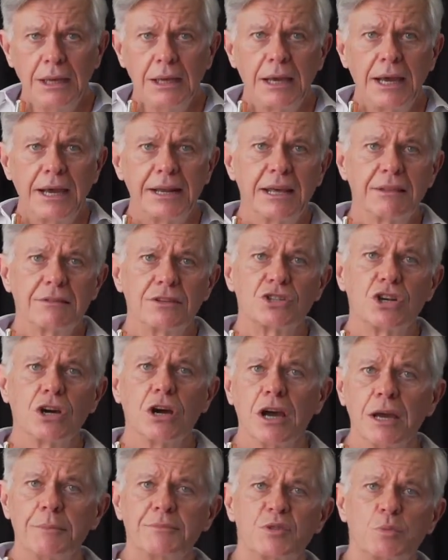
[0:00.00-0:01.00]
At other
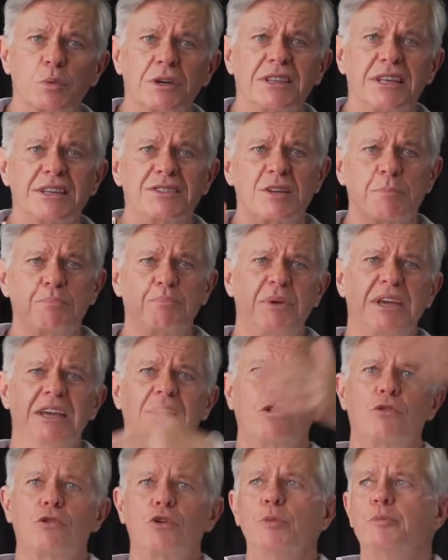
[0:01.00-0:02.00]
times, when there's a
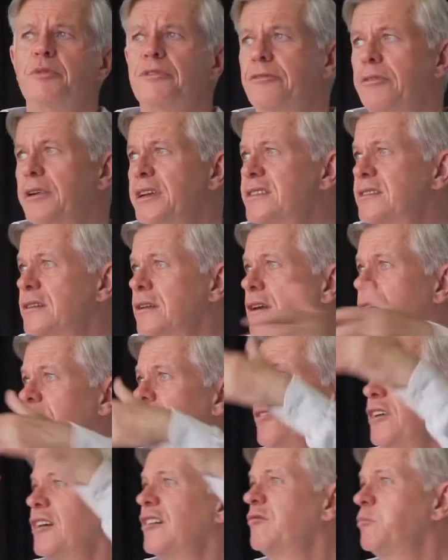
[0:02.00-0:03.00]
big group of rests, like
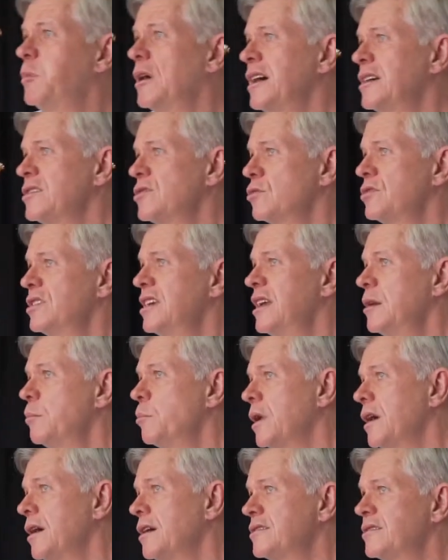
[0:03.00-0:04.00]
5 bars or 10
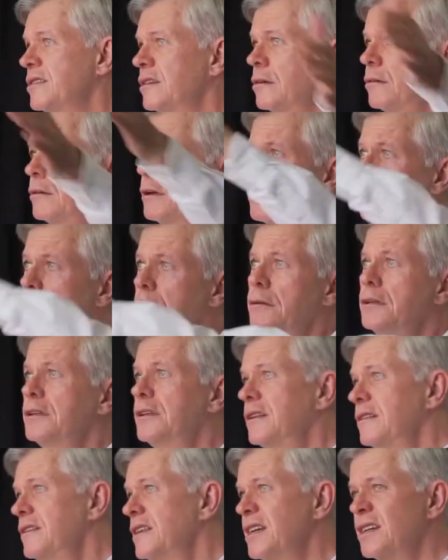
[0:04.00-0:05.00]
bars that are included
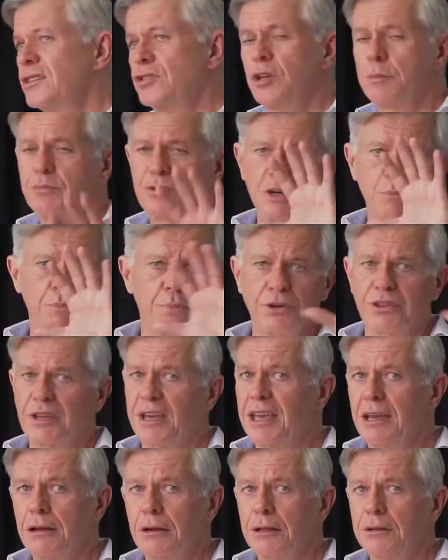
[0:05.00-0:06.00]
in the excerpt, don't bother
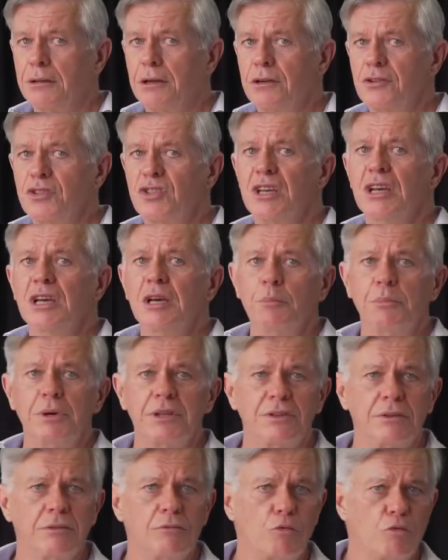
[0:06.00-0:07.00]
counting those.
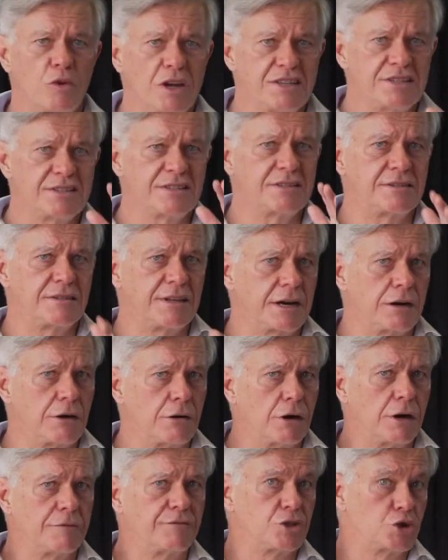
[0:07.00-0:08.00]
But rests that
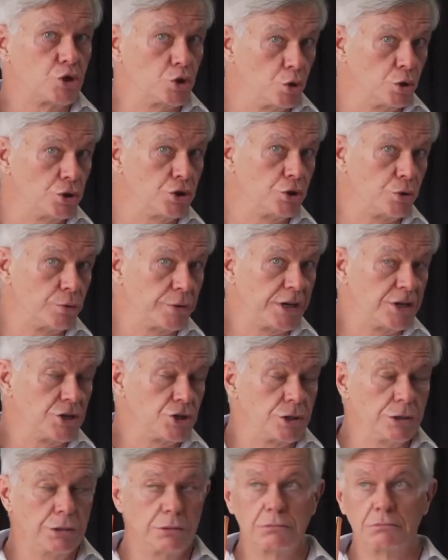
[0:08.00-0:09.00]
are of a short duration,